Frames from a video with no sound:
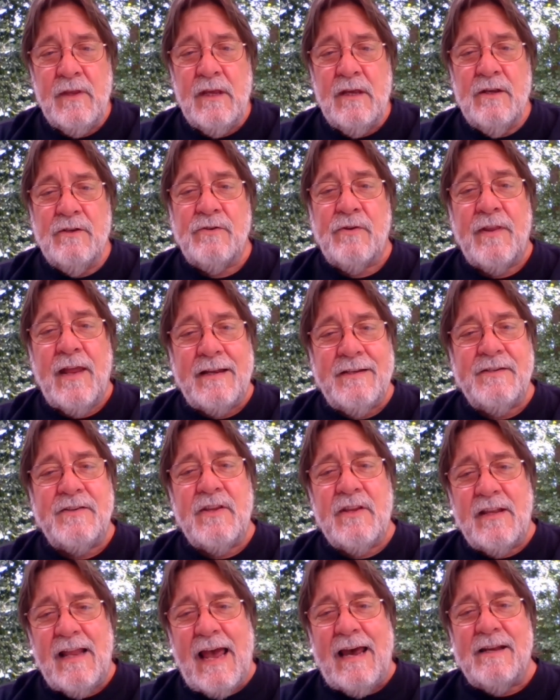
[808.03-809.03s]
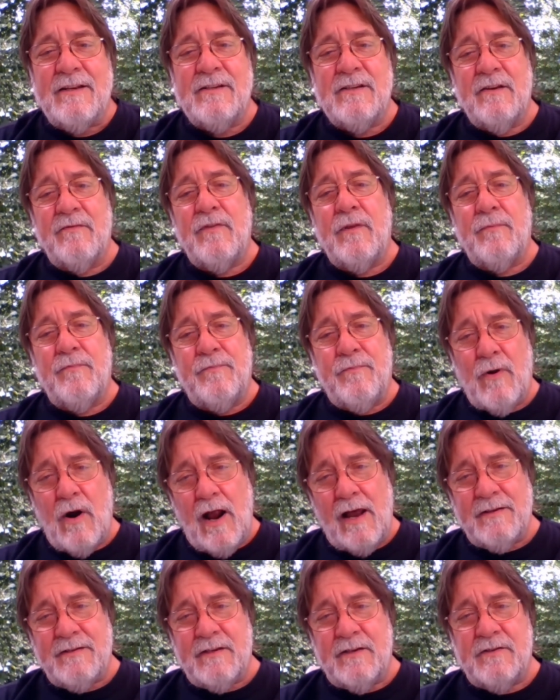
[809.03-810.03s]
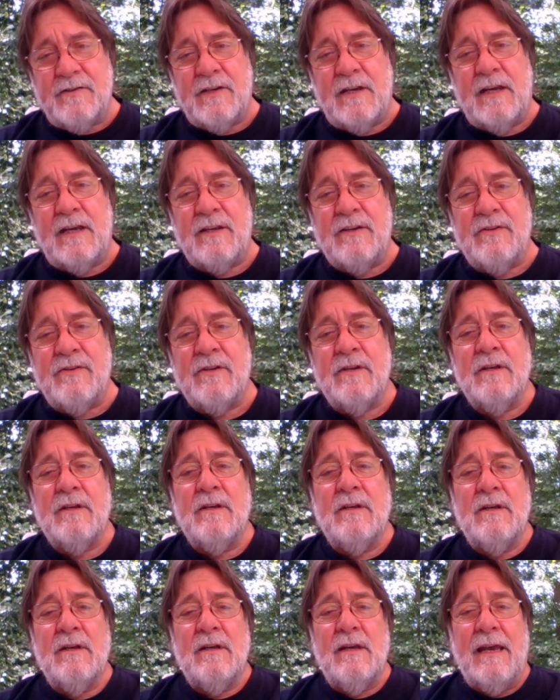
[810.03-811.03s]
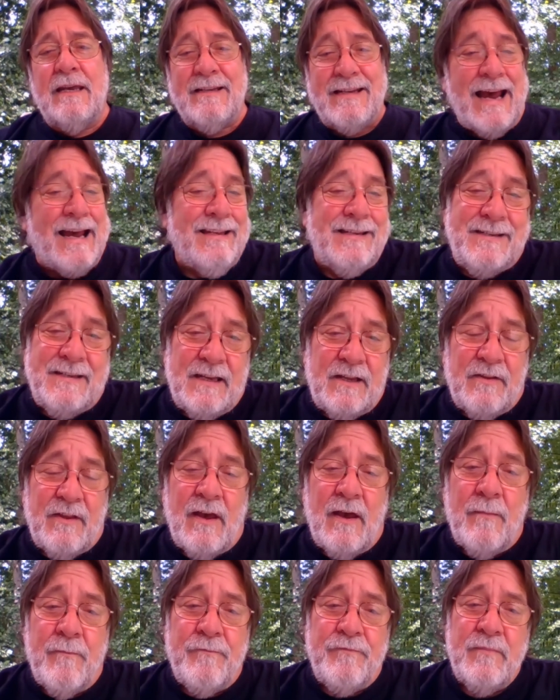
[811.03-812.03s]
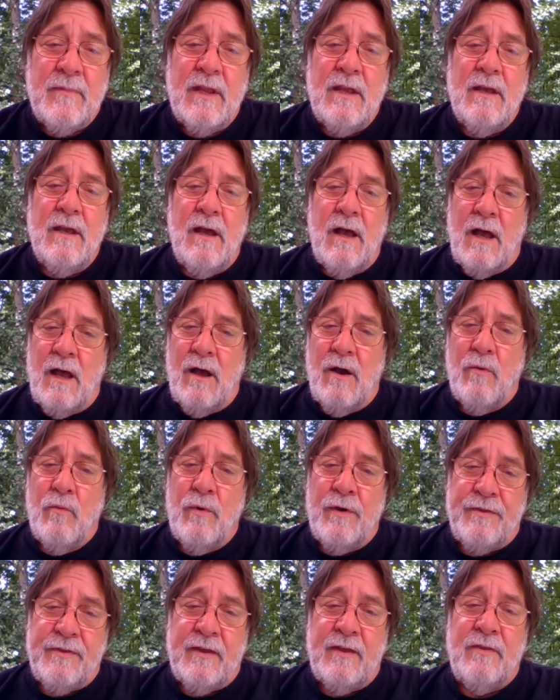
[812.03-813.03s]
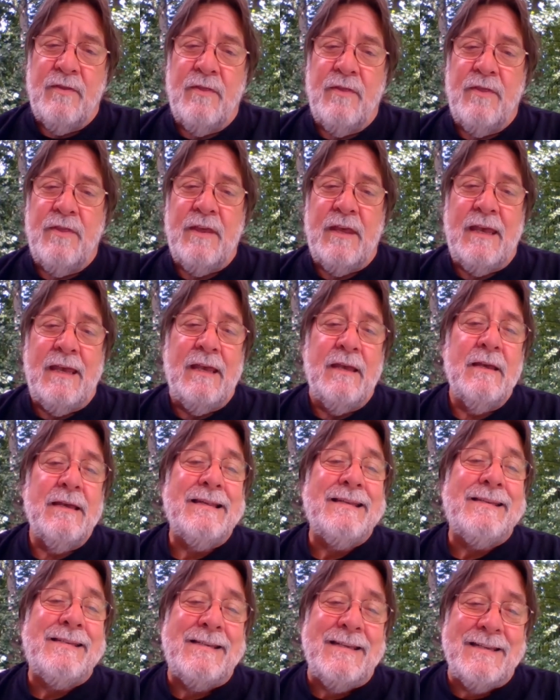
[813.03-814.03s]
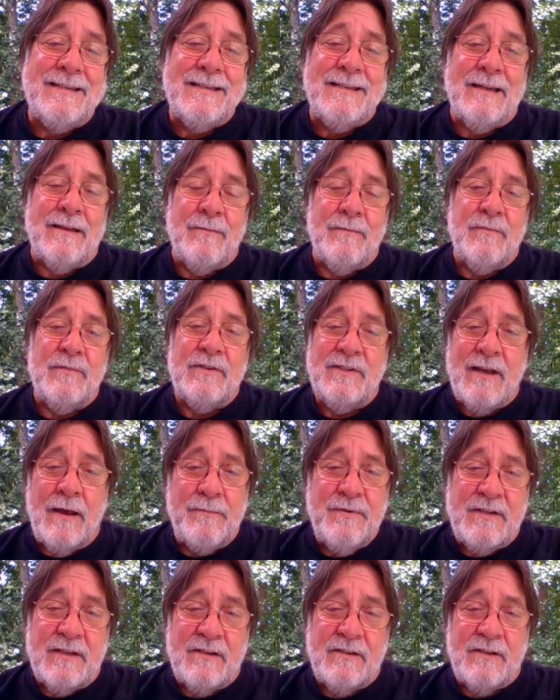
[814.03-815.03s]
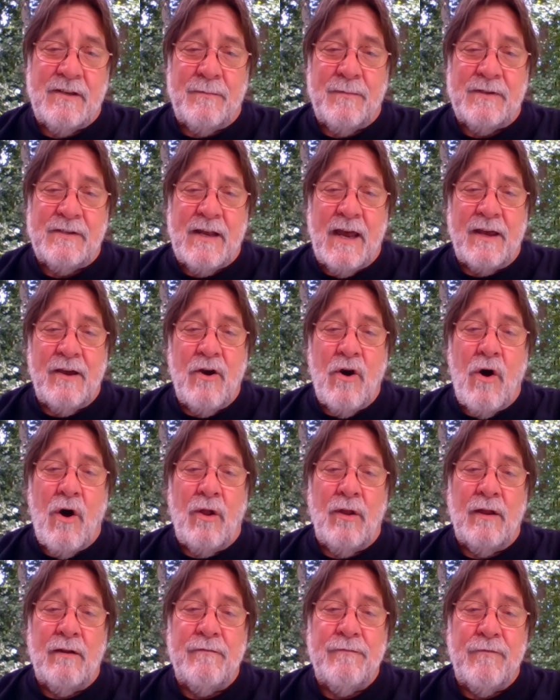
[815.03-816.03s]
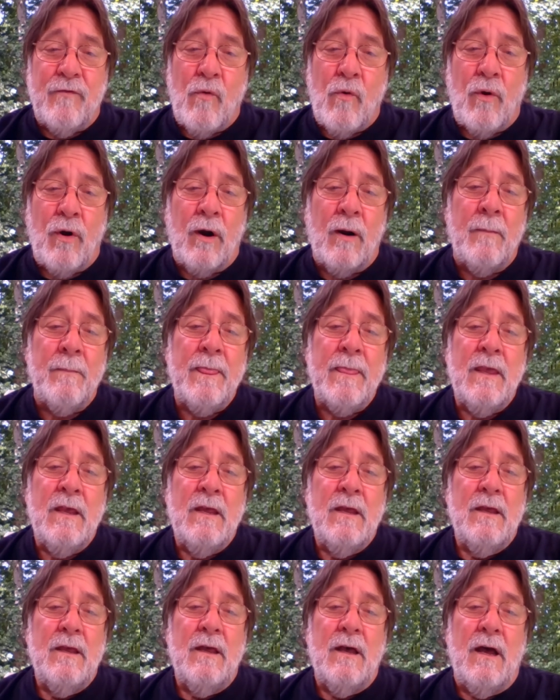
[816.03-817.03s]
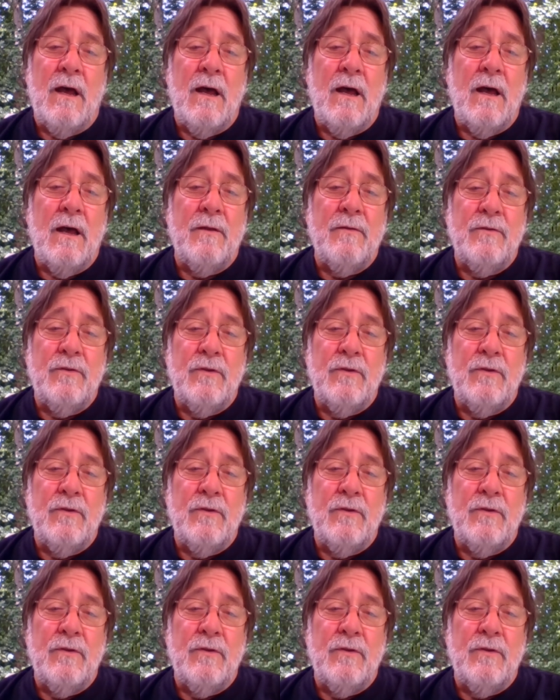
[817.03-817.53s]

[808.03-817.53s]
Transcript: So that's the last of the processes as I see them uh, within the system, subsystem as I call it, for uh,